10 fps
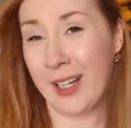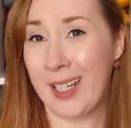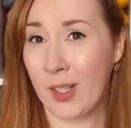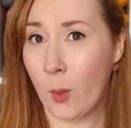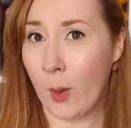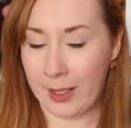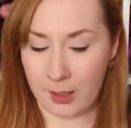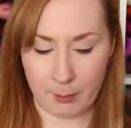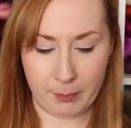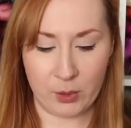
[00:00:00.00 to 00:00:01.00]
in
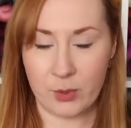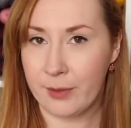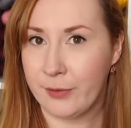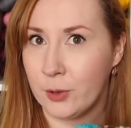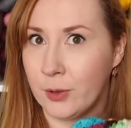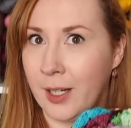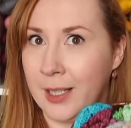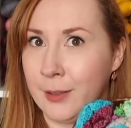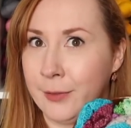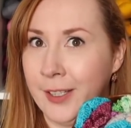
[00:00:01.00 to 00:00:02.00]
quite the beautiful
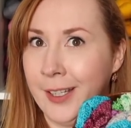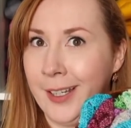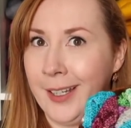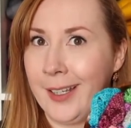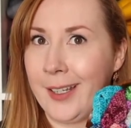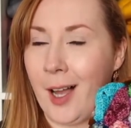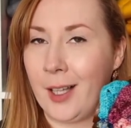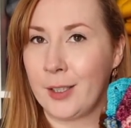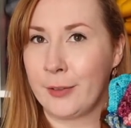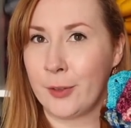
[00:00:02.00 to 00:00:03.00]
kind of
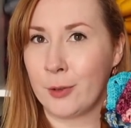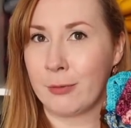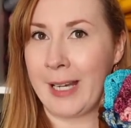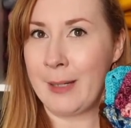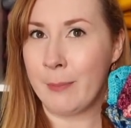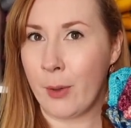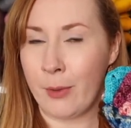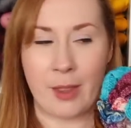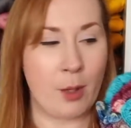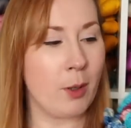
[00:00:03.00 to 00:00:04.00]
colourful rainbow
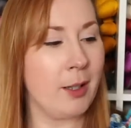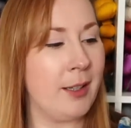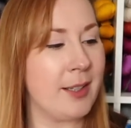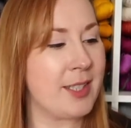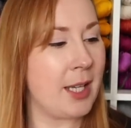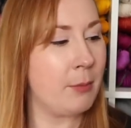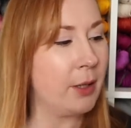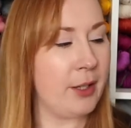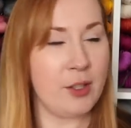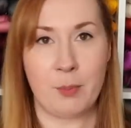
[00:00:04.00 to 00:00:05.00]
that they were last time
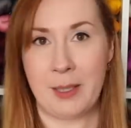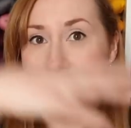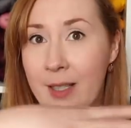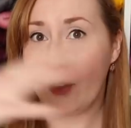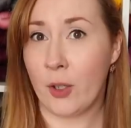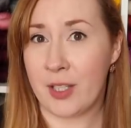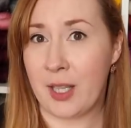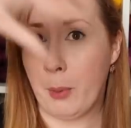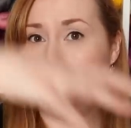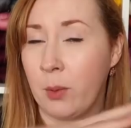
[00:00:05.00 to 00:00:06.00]
round, because I've got to
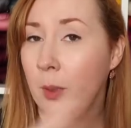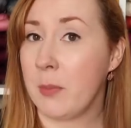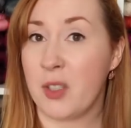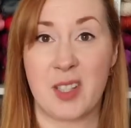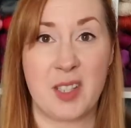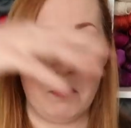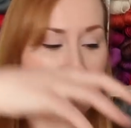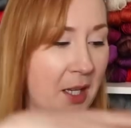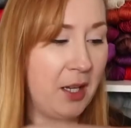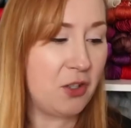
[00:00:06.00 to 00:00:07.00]
the point where I'm just
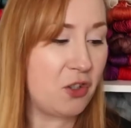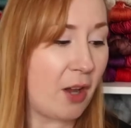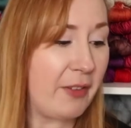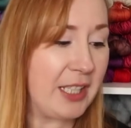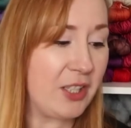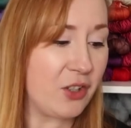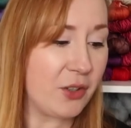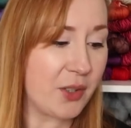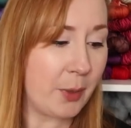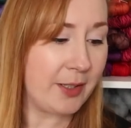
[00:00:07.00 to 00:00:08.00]
shoving
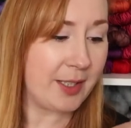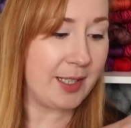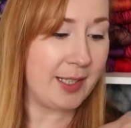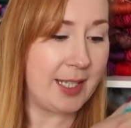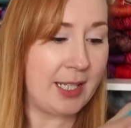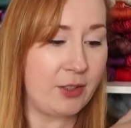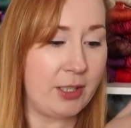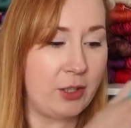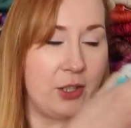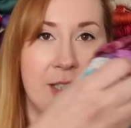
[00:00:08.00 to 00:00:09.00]
additional squares into the centre
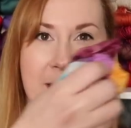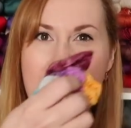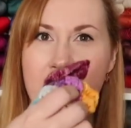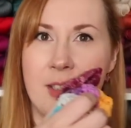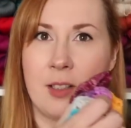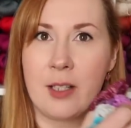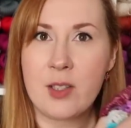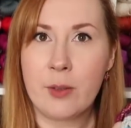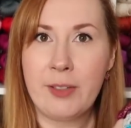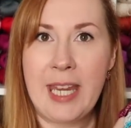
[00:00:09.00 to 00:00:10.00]
here. You can see there's still a
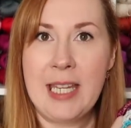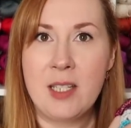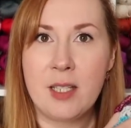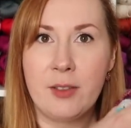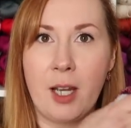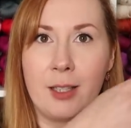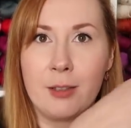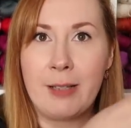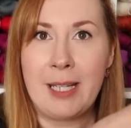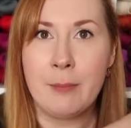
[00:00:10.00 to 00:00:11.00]
sort of hint of
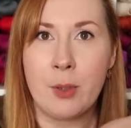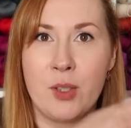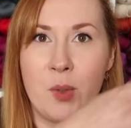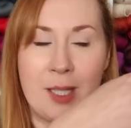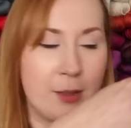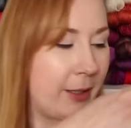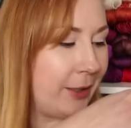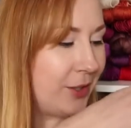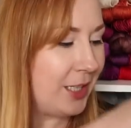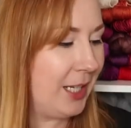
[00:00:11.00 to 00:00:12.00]
colour rainbow doing the
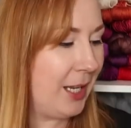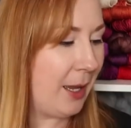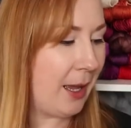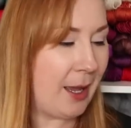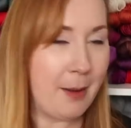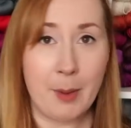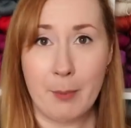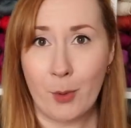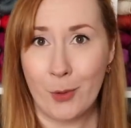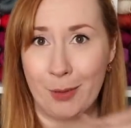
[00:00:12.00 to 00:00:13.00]
round,
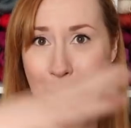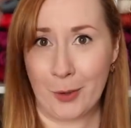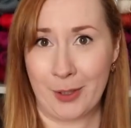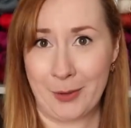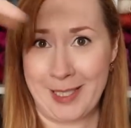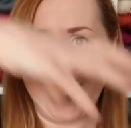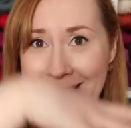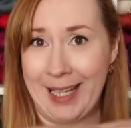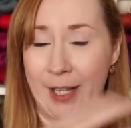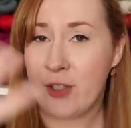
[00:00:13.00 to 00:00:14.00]
but more and more
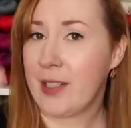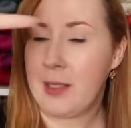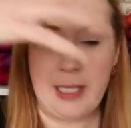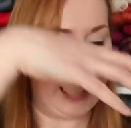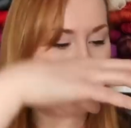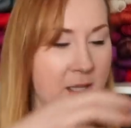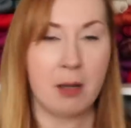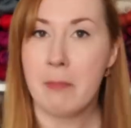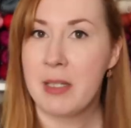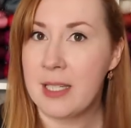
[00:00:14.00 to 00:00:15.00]
increasingly they're just getting
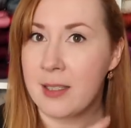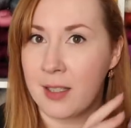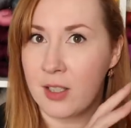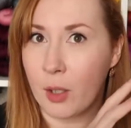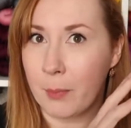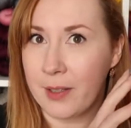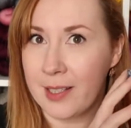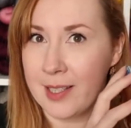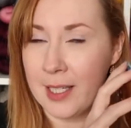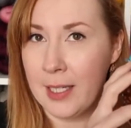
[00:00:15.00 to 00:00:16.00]
dumped into the top of
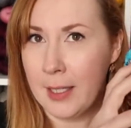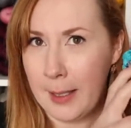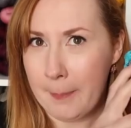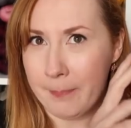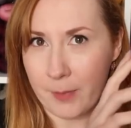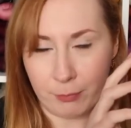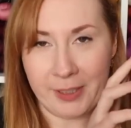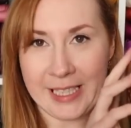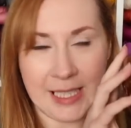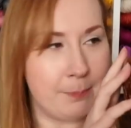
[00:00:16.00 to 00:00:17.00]
this
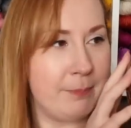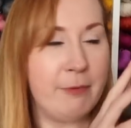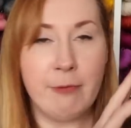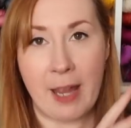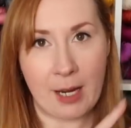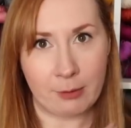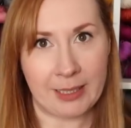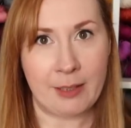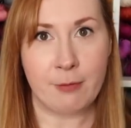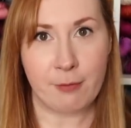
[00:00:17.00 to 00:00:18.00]
really
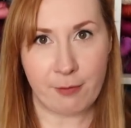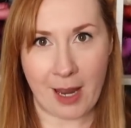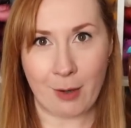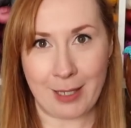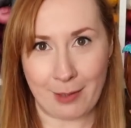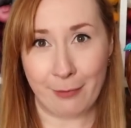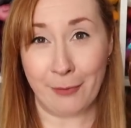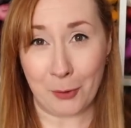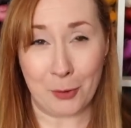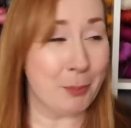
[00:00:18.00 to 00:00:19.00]
very, very
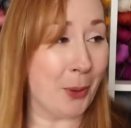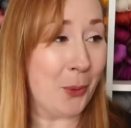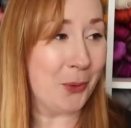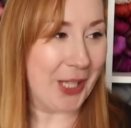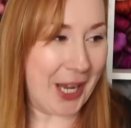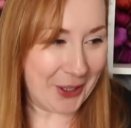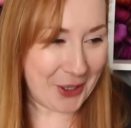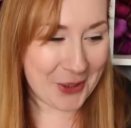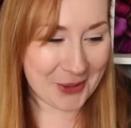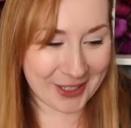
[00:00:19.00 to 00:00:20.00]
full bowl.
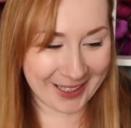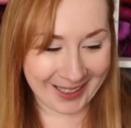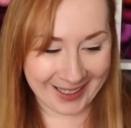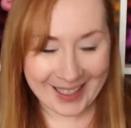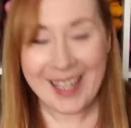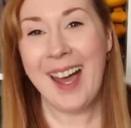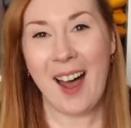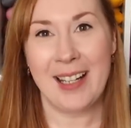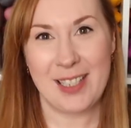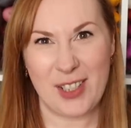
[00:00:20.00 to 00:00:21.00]

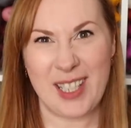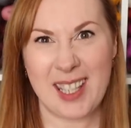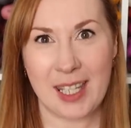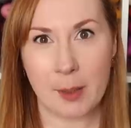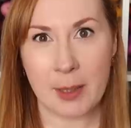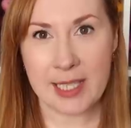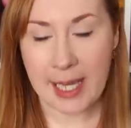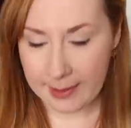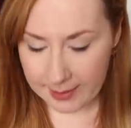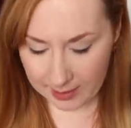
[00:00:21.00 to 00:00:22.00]
I do need to think about
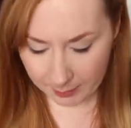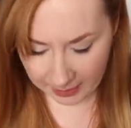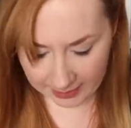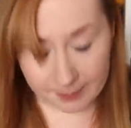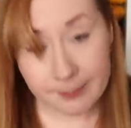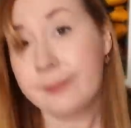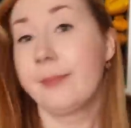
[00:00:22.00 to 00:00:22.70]
decanting some of these.